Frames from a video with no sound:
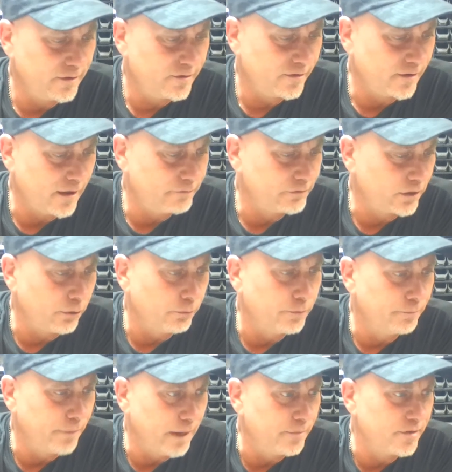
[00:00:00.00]
is going to have to go in
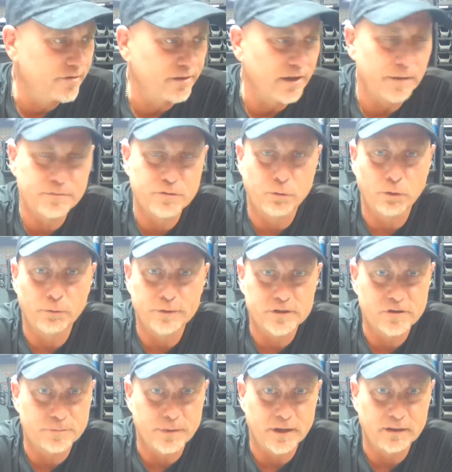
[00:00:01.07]
baby steps where we
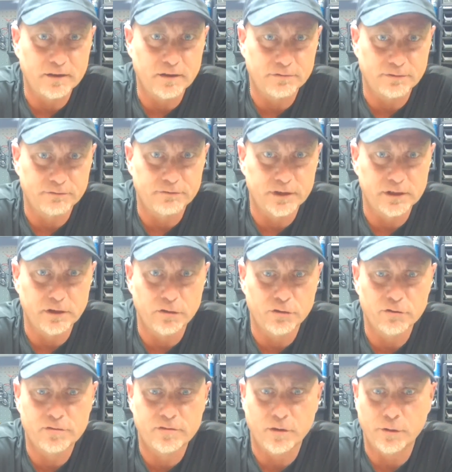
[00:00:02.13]
just make different
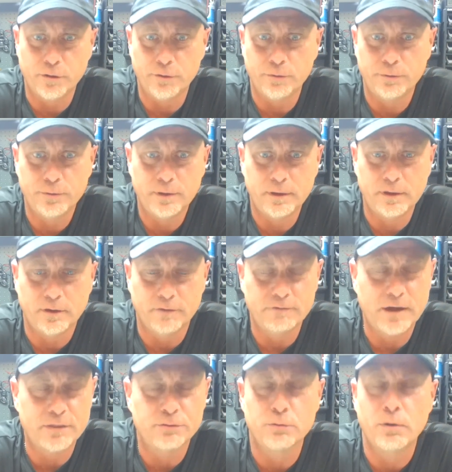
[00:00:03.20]
videos. So, you know, if
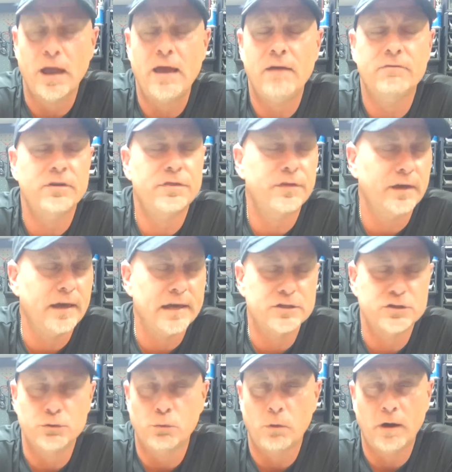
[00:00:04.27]
I threw everything
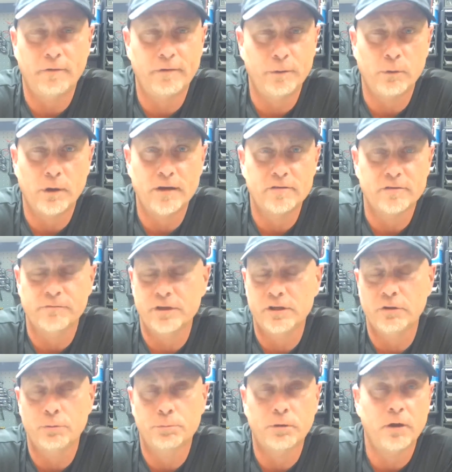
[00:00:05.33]
at you wiring-wise, the
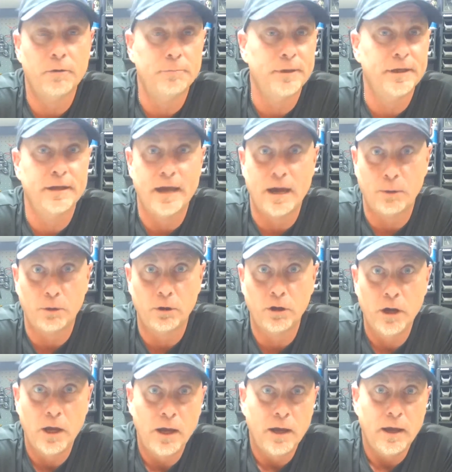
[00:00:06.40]
video would probably be an hour,
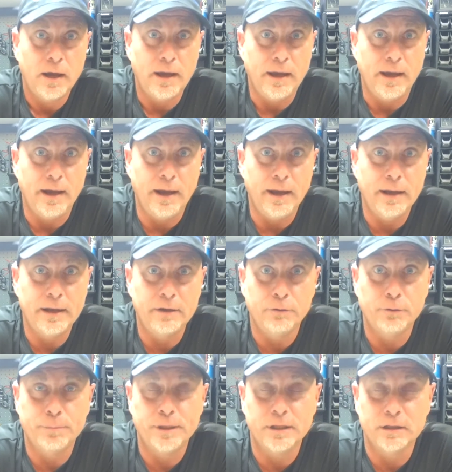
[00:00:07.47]
and it
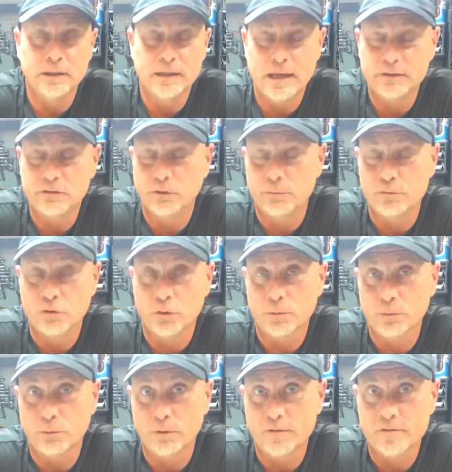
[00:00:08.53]
would be a lot to absorb
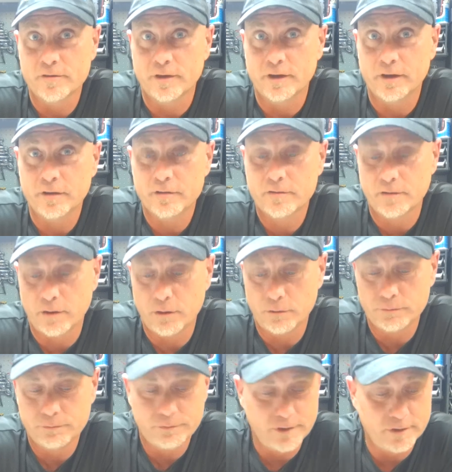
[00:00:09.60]
in one sitting.
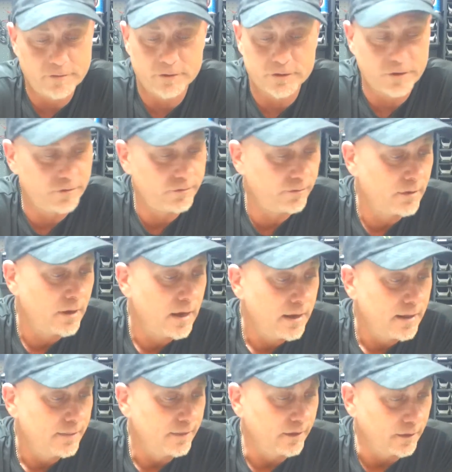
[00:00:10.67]
So these are just
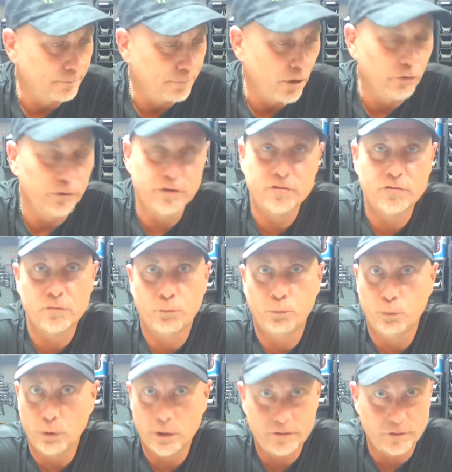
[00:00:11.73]
the components,
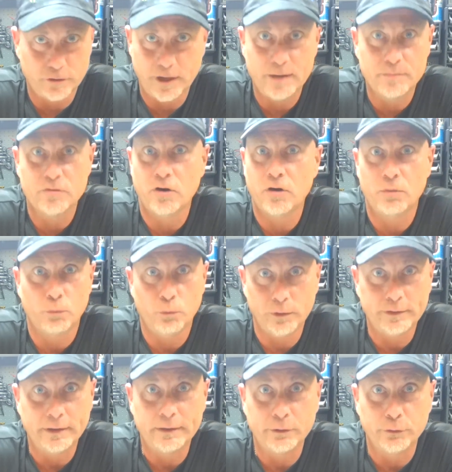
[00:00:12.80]
what their names are and
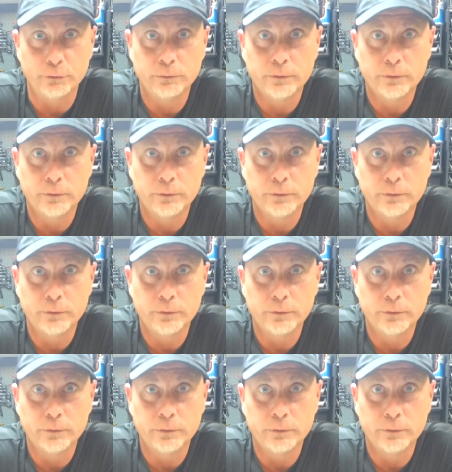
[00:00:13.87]
what they do.